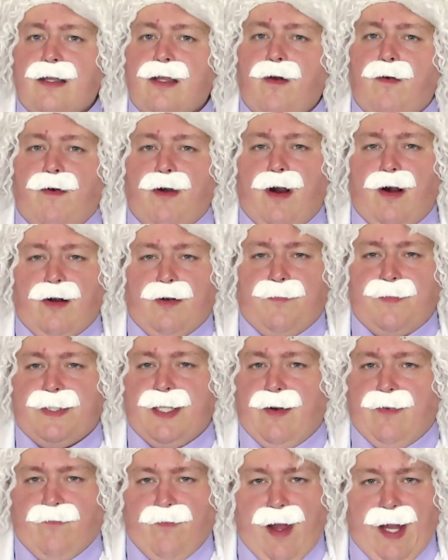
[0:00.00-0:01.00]
You're
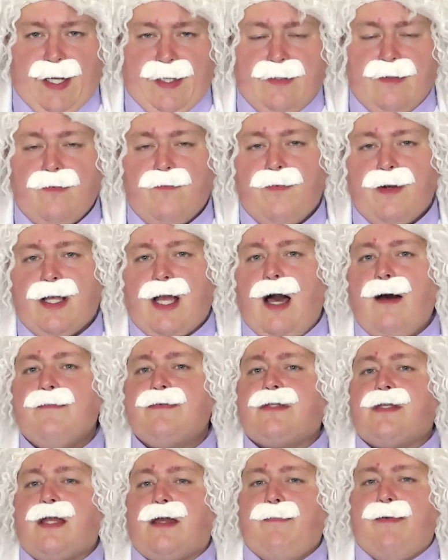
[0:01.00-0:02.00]
100% right. When it
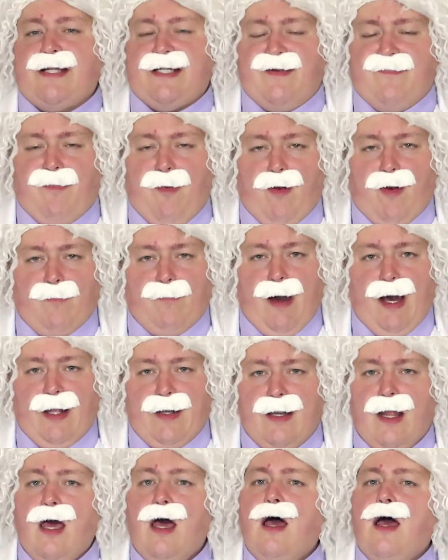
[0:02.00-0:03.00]
comes to competitive
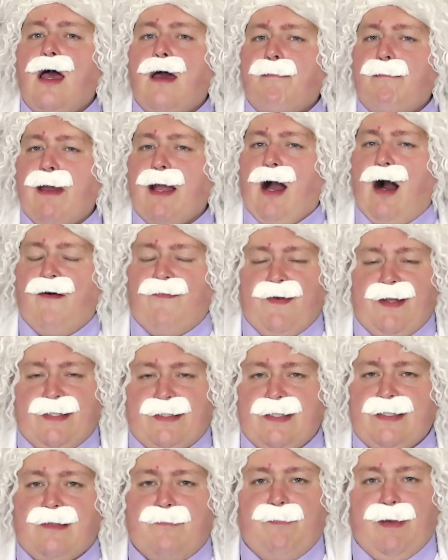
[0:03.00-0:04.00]
Pokemon, big
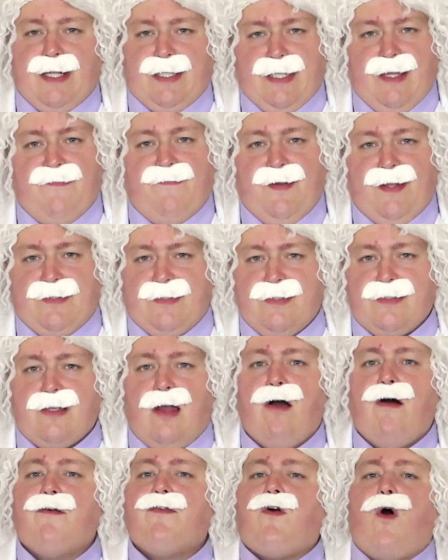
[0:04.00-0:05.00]
offenses and big defenses
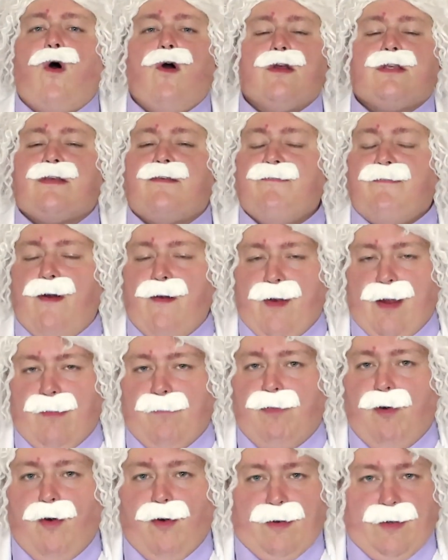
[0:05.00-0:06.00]
are of course very
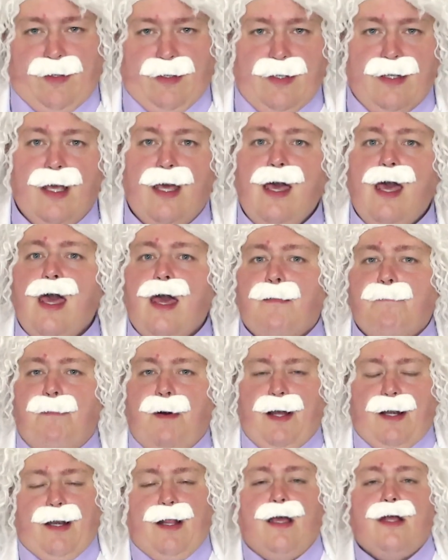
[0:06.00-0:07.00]
important.
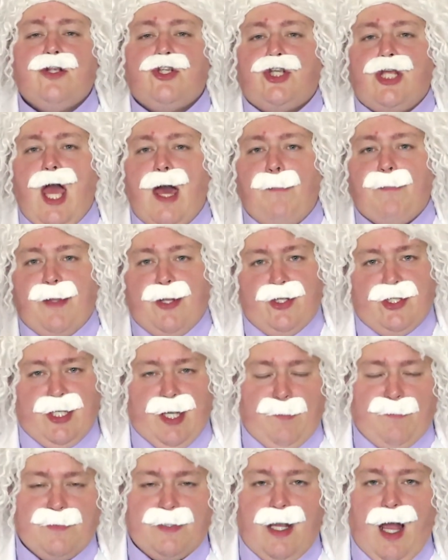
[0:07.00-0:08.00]
But
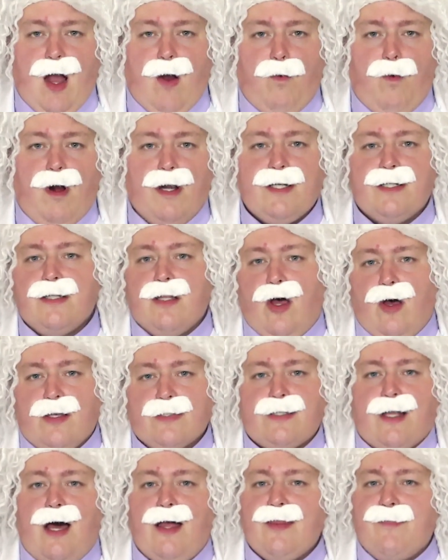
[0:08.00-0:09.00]
championships are won and
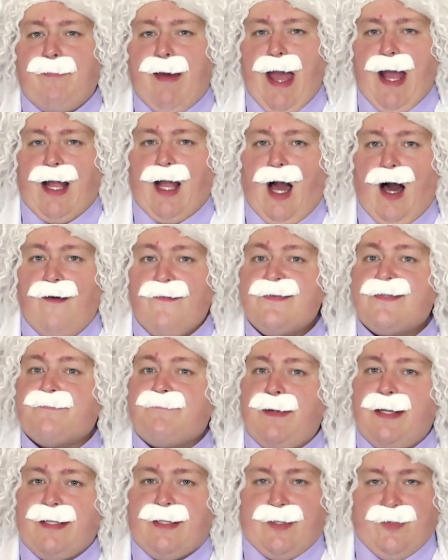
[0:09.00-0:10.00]
lost on the back of
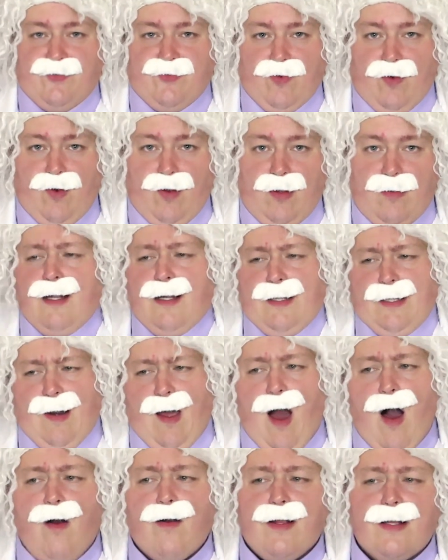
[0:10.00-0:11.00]
speed control. Now
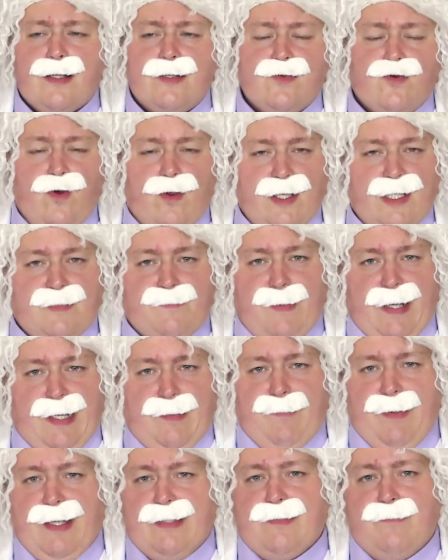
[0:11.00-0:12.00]
how can controlling
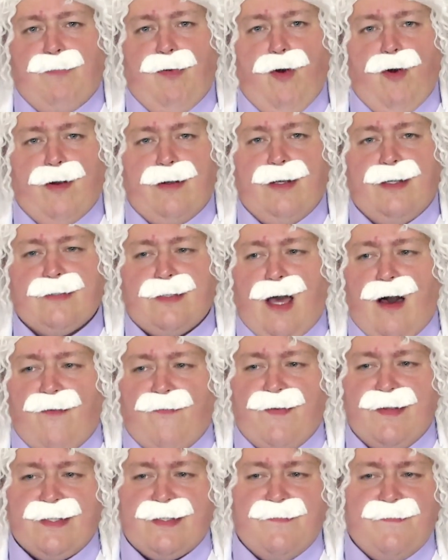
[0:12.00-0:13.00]
speed be as important as
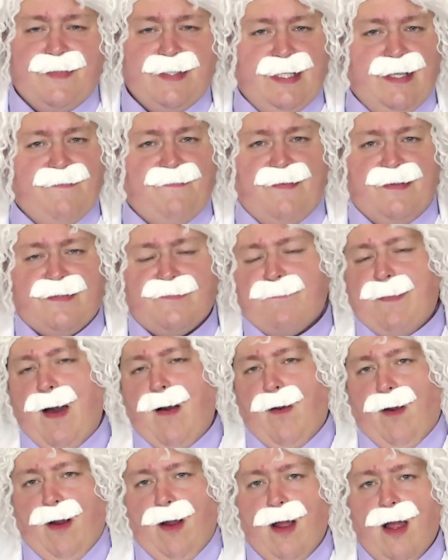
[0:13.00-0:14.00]
offensive and defensive
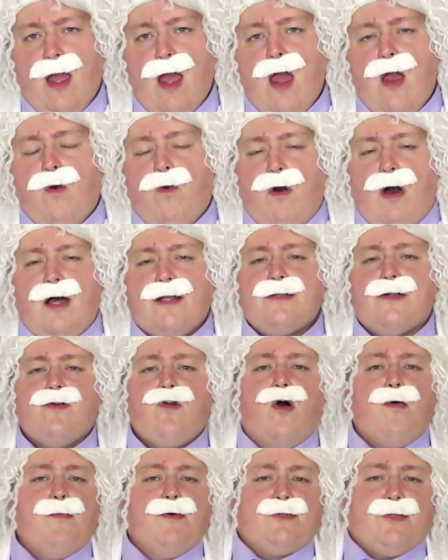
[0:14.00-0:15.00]
power? Well, under
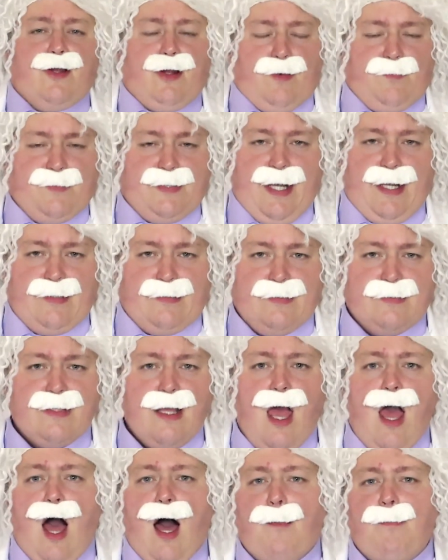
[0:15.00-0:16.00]
normal circumstances,
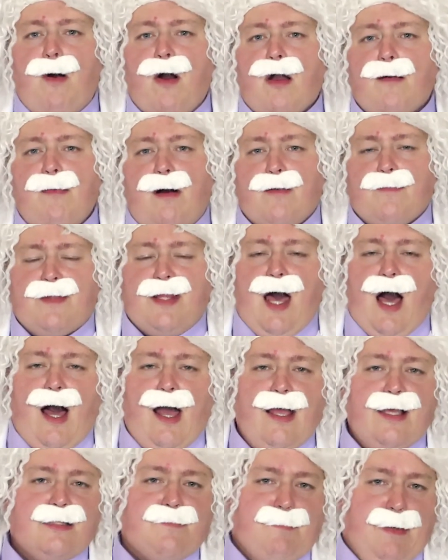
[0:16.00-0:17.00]
a Pokemon with a
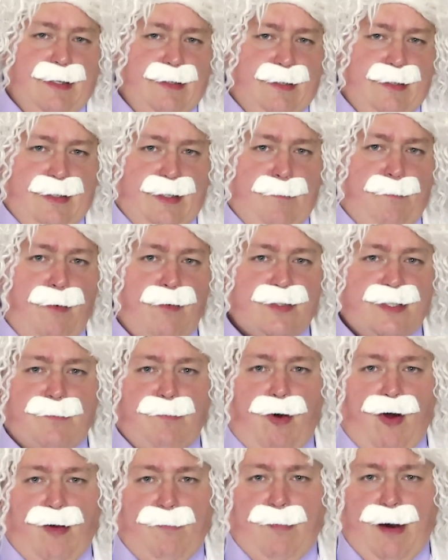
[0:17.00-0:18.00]
higher speed than an opposing
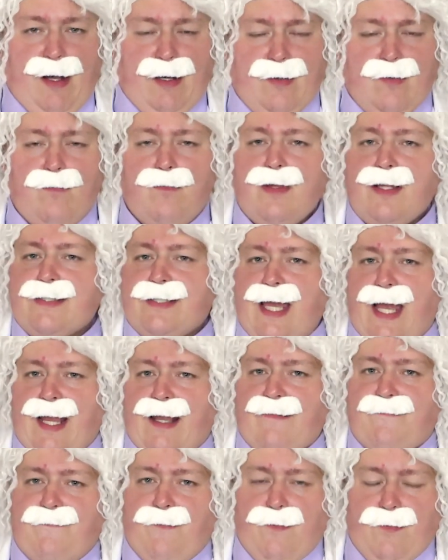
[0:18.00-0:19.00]
Pokemon will
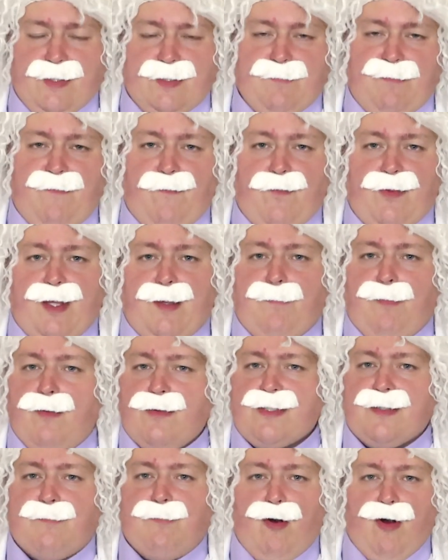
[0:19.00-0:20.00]
attack it first before the
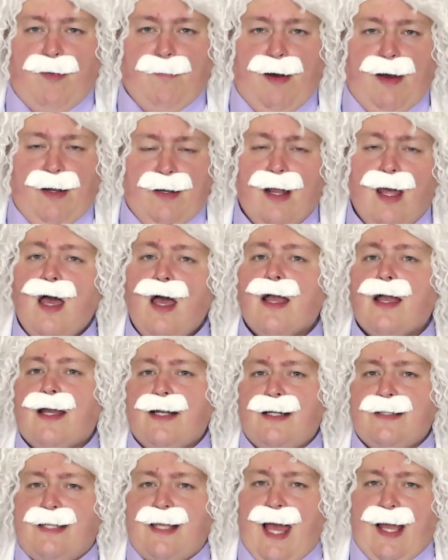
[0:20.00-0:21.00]
opposing Pokemon
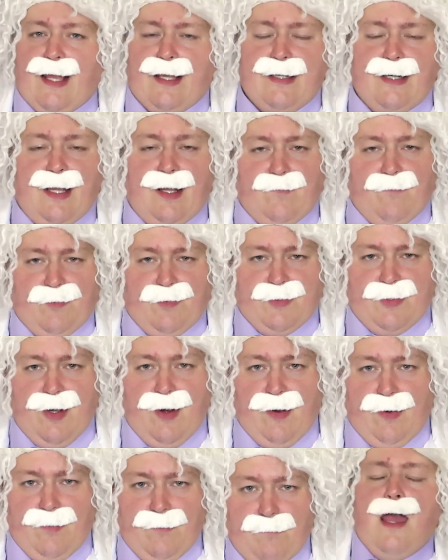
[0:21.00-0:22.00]
can attack it in
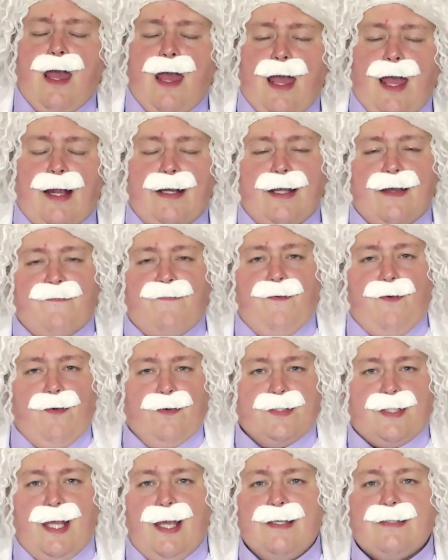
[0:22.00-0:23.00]
return. Hitting
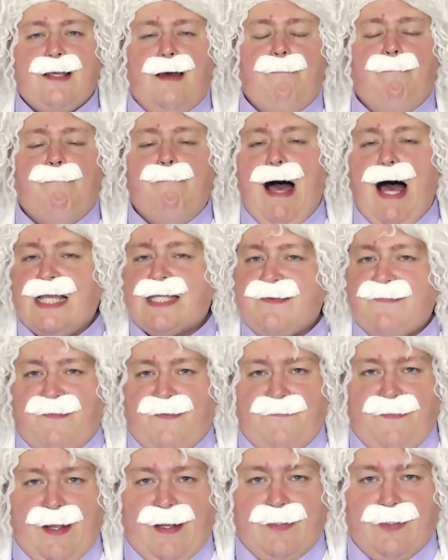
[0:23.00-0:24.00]
first is a massive
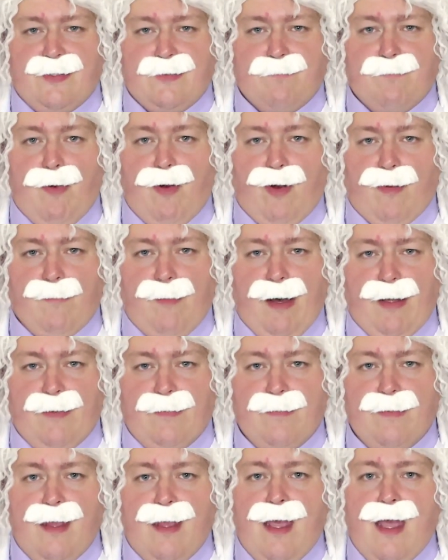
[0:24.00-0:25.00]
advantage in Pokemon.
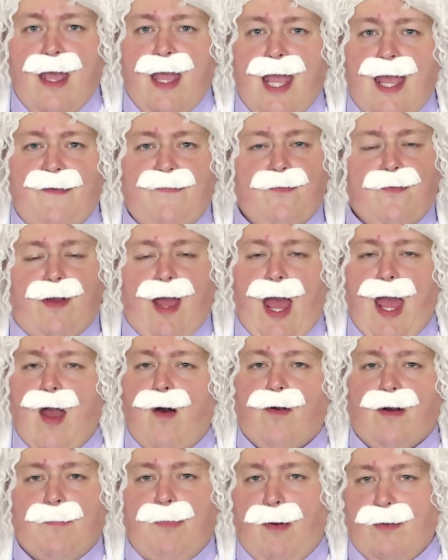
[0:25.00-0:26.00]
If you
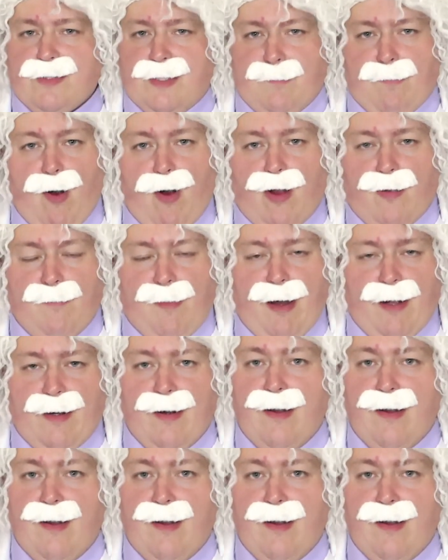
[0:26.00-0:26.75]
KO an opposing Pokemon,